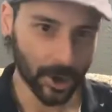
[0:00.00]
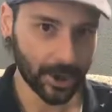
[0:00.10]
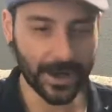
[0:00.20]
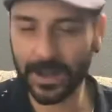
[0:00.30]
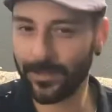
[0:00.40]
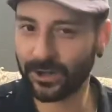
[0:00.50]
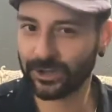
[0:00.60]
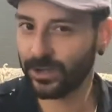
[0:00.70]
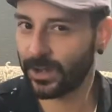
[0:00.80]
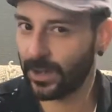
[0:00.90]
You need to make
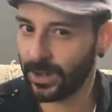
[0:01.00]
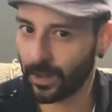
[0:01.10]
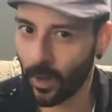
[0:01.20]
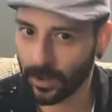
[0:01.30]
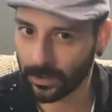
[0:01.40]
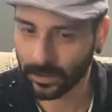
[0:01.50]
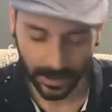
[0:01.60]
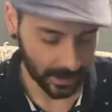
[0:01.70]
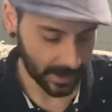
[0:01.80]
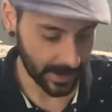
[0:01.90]
sure that the soil
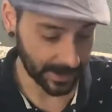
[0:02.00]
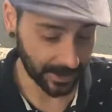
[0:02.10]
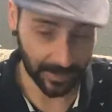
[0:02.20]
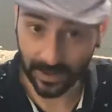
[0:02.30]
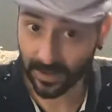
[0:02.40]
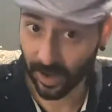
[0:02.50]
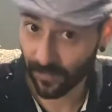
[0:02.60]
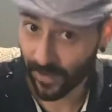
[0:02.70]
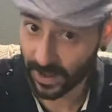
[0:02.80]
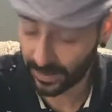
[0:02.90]
is the
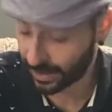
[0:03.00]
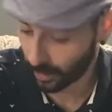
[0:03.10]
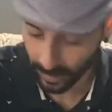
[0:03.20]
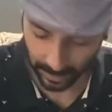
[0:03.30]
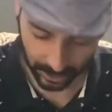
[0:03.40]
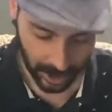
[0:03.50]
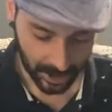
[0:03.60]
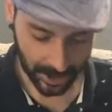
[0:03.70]
correct soil.